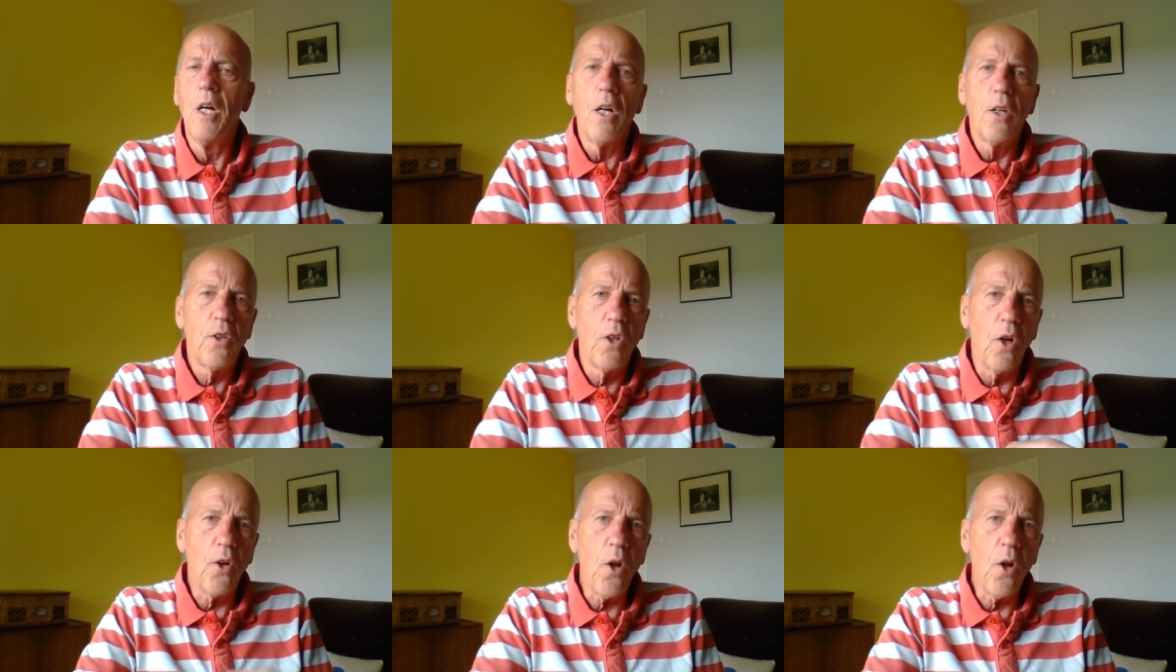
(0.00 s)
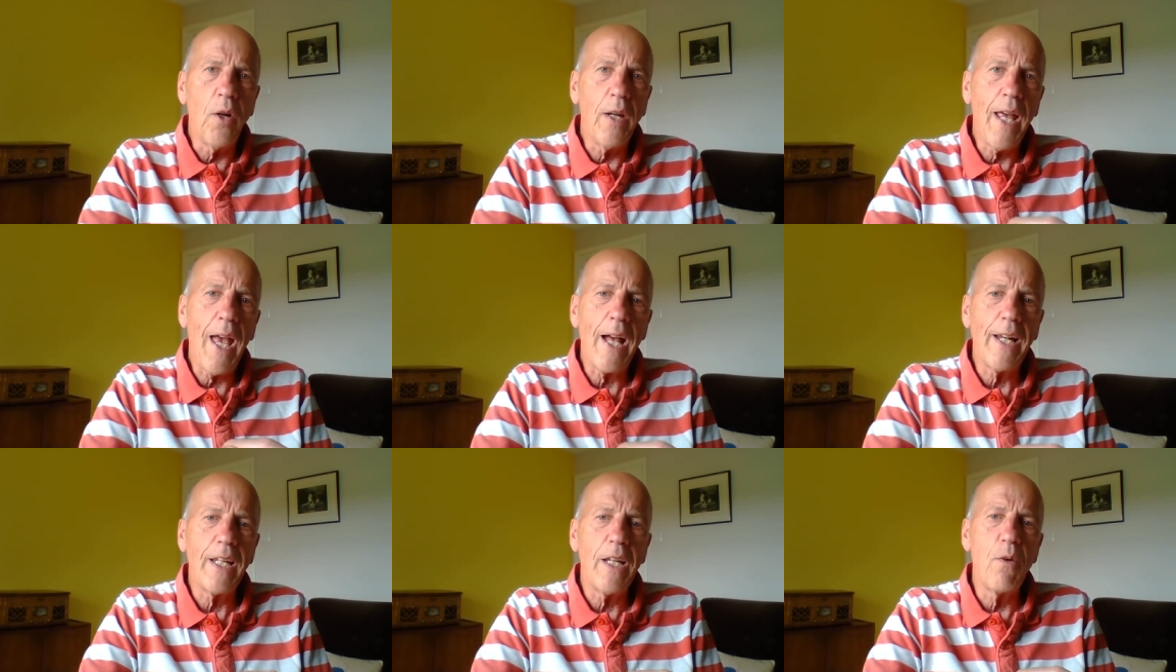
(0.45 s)
Not only
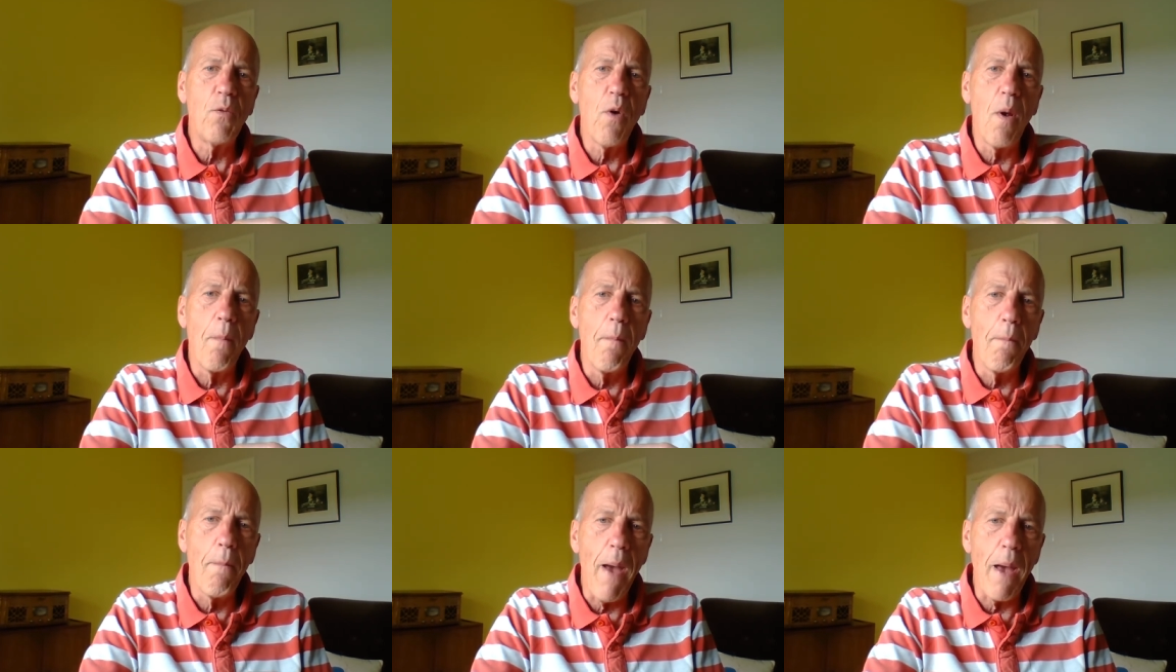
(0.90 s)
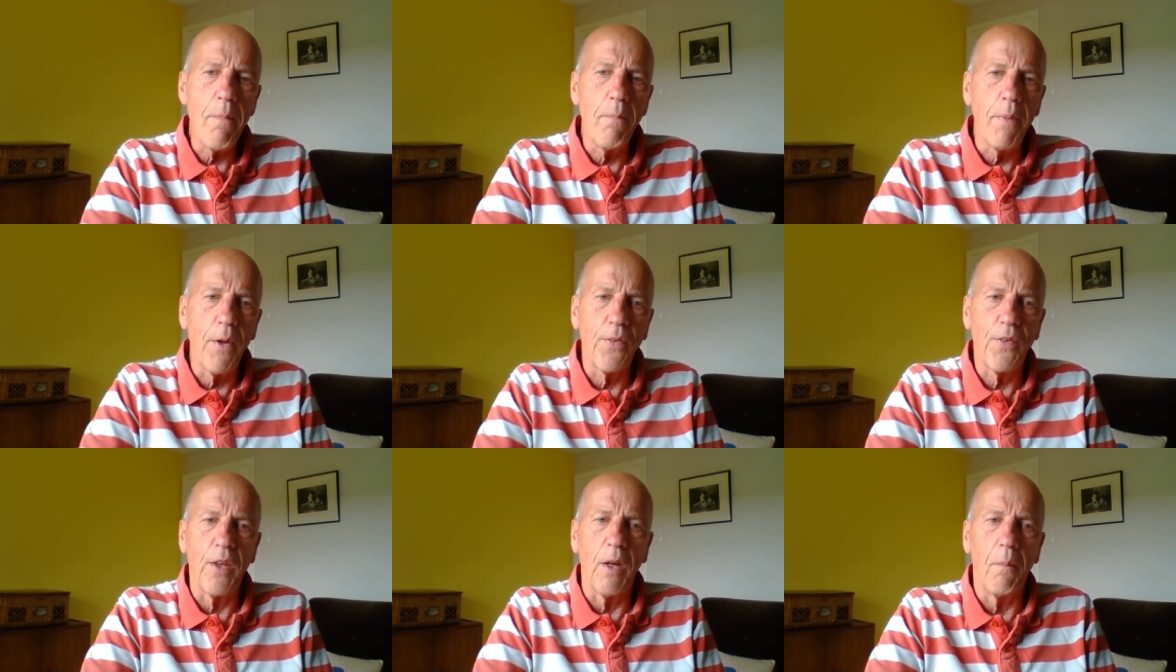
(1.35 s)
had he
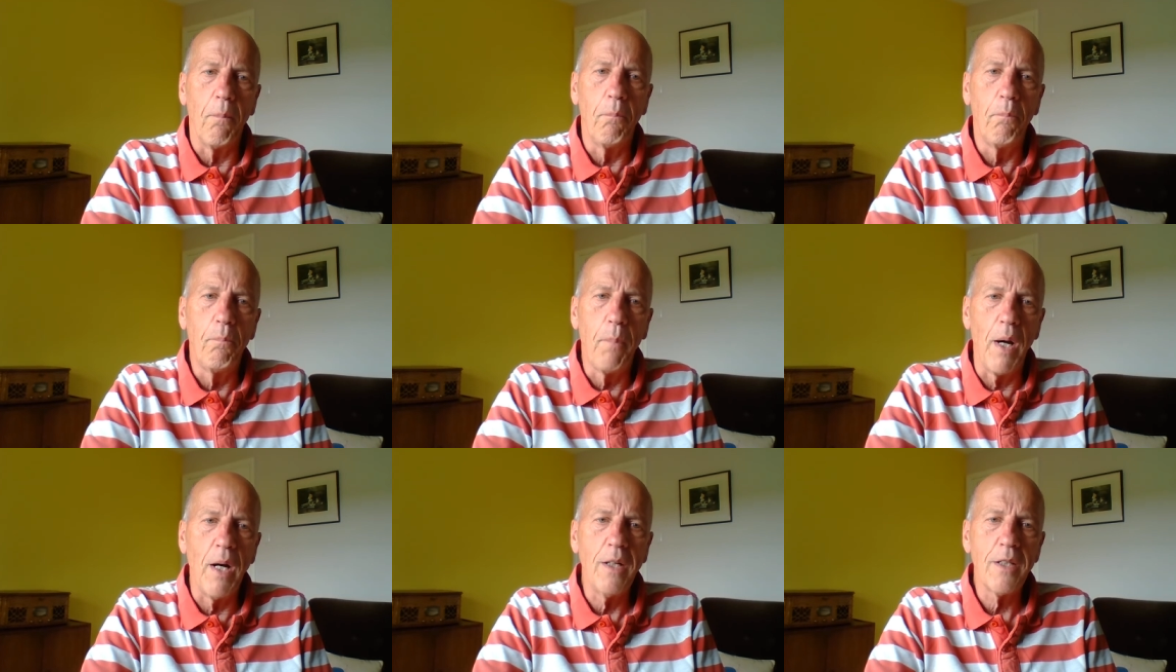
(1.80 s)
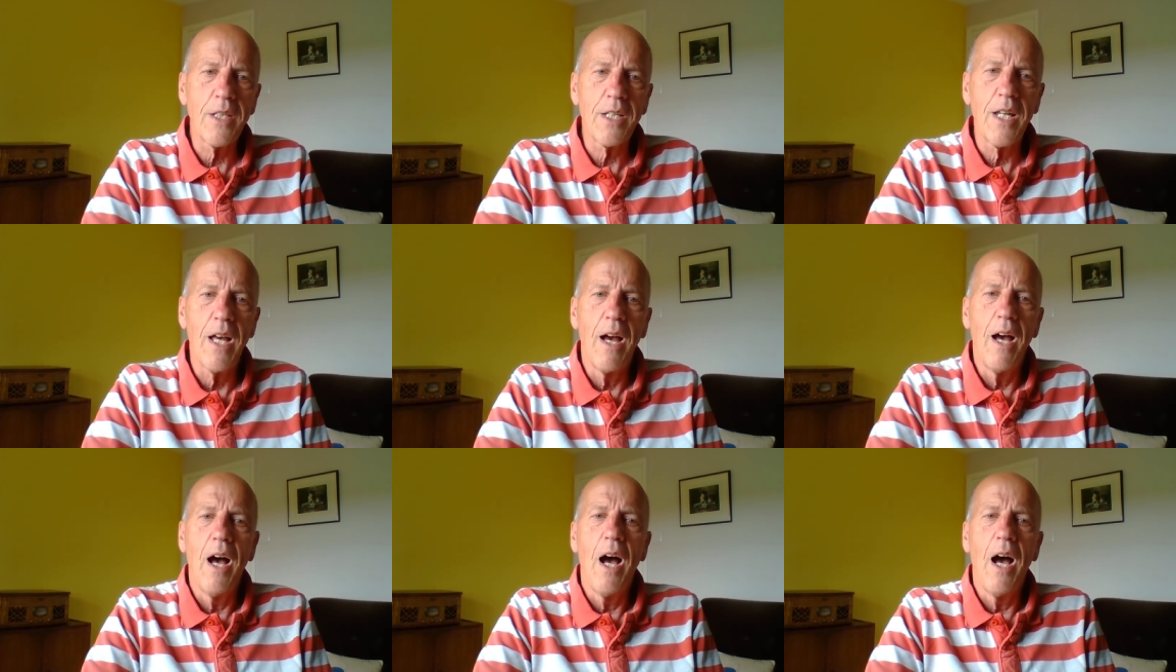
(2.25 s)
remembered them, but